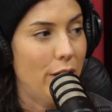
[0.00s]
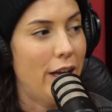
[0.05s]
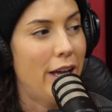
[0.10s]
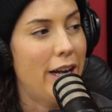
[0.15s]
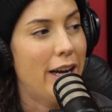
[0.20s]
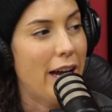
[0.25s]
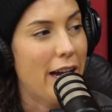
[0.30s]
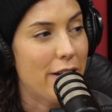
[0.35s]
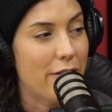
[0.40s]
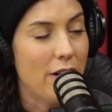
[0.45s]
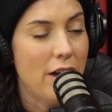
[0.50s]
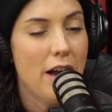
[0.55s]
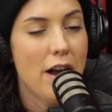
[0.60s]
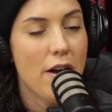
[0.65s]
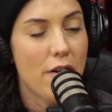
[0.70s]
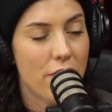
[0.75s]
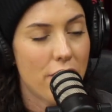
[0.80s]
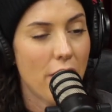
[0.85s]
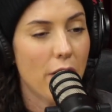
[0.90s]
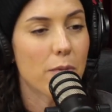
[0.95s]
And I
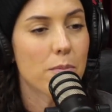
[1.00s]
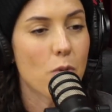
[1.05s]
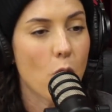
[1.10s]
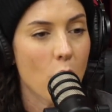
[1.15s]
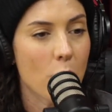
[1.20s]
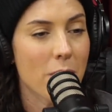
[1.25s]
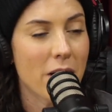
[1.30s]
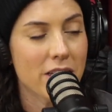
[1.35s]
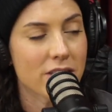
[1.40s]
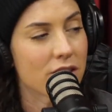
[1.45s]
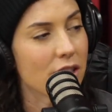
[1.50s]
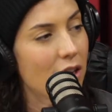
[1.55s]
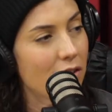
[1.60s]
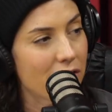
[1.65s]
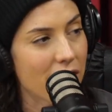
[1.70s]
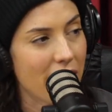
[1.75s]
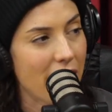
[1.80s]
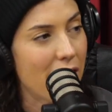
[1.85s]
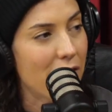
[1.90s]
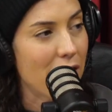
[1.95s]
felt more
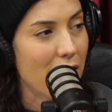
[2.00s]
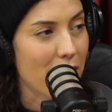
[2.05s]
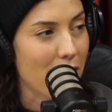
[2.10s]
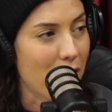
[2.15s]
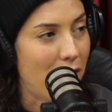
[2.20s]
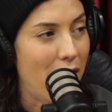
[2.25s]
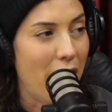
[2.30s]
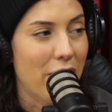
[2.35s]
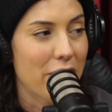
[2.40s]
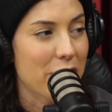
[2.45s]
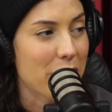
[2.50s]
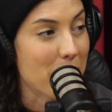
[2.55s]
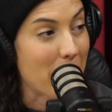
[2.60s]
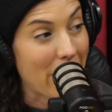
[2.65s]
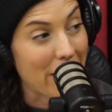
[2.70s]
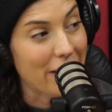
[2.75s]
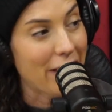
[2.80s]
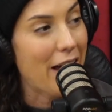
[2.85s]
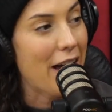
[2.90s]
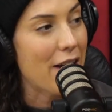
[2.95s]
myself than I've ever felt in
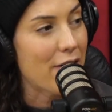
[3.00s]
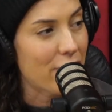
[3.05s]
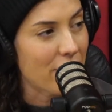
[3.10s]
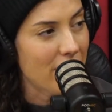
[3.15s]
my life.